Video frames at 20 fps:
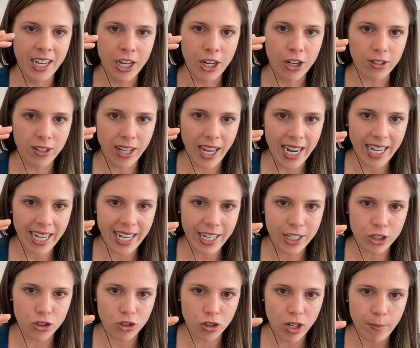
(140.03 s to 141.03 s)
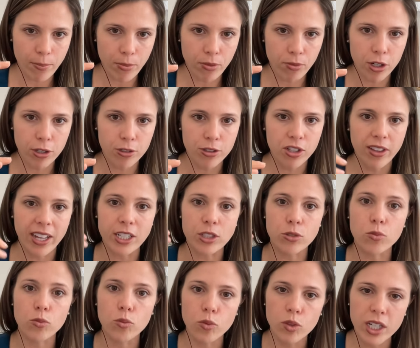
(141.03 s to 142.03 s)
you're letting it drip through so
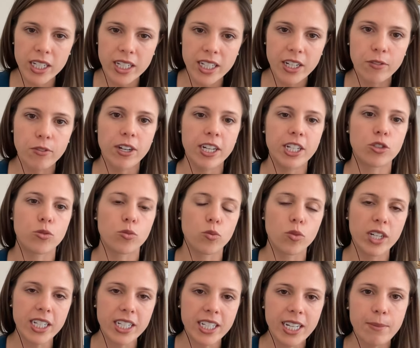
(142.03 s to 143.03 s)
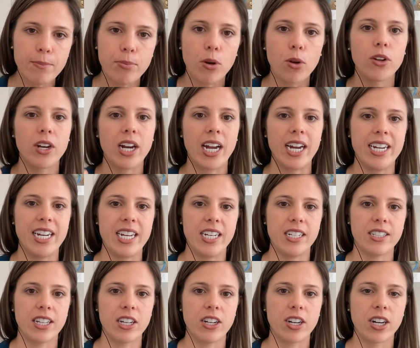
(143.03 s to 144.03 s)
that's really rich really bold
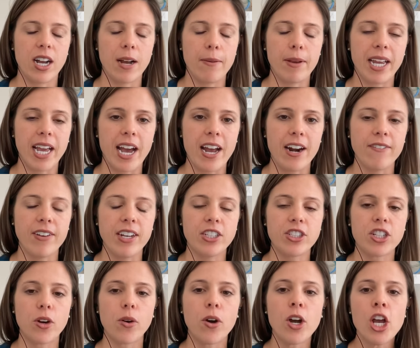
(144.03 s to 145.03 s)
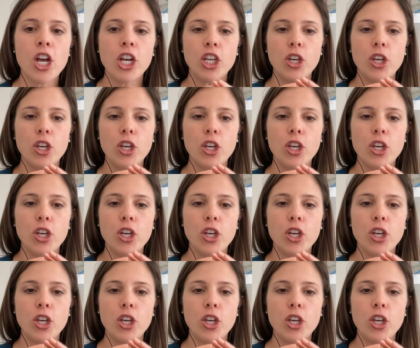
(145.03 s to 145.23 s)
ideas that are coming out of it so